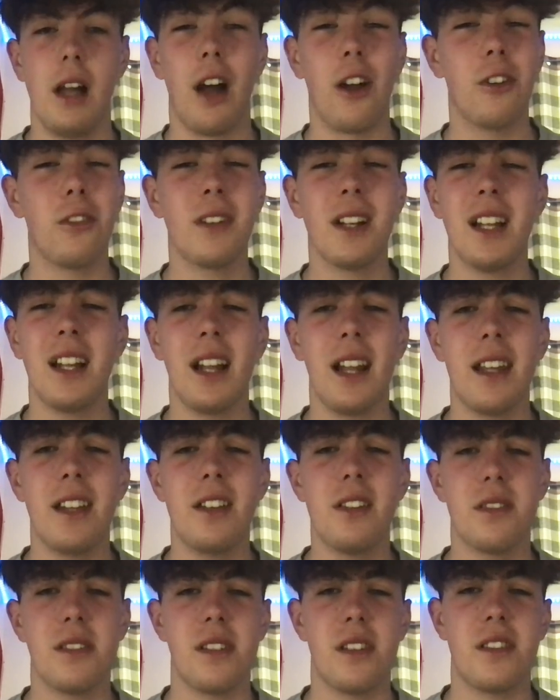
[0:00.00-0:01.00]
I don't really like
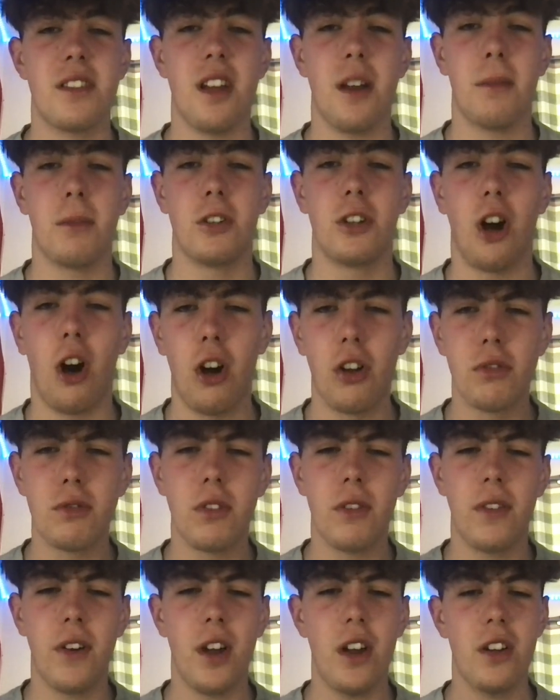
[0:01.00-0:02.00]
using the term
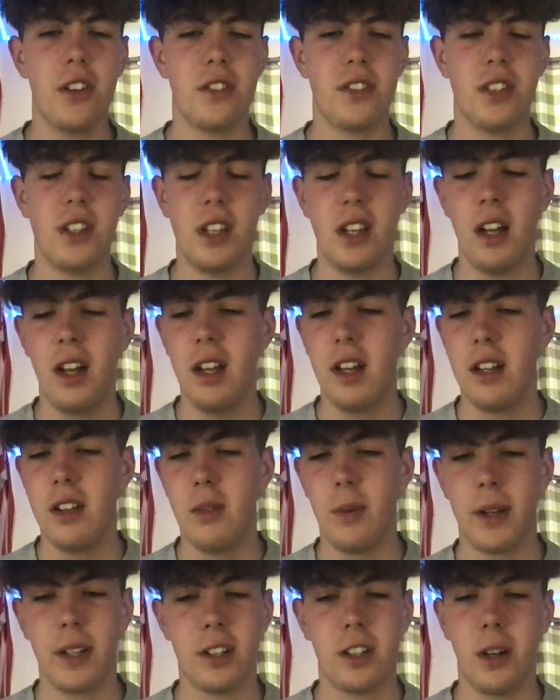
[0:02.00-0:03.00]
controversy
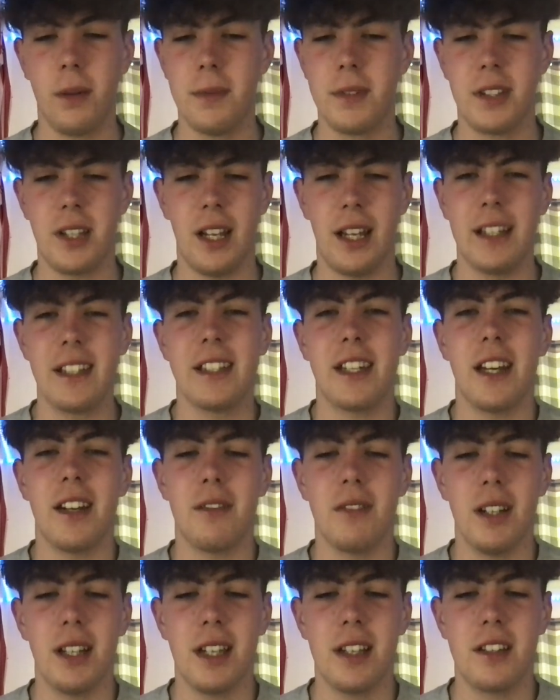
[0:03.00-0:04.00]
when it comes to like kit
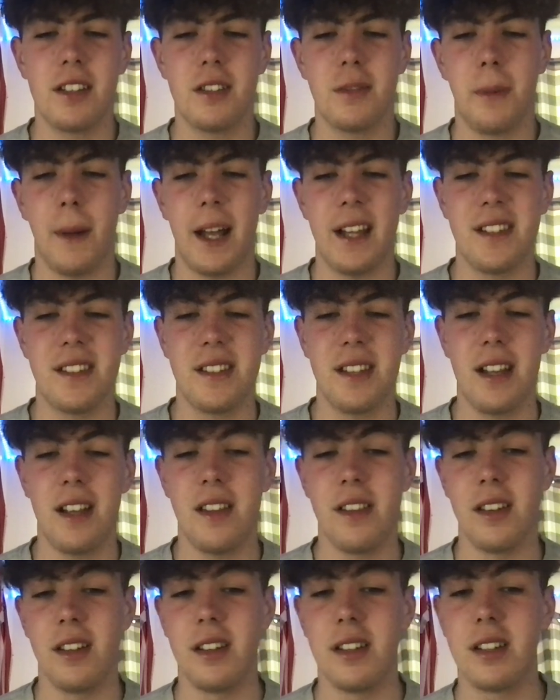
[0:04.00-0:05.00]
releases, but I'd say
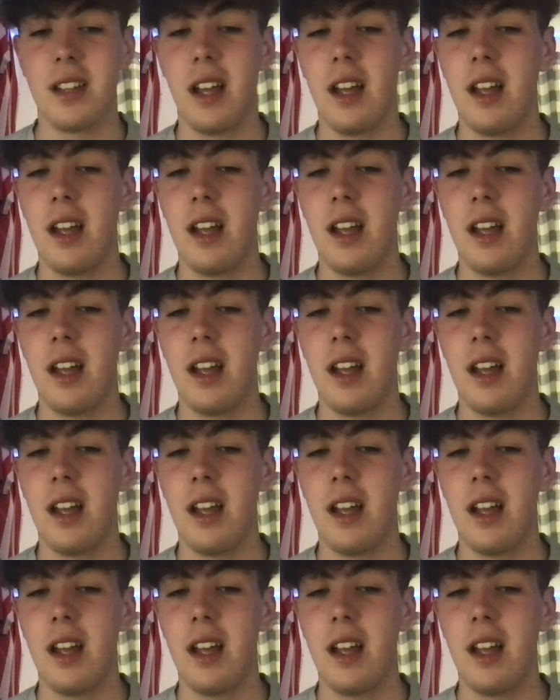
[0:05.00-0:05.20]
that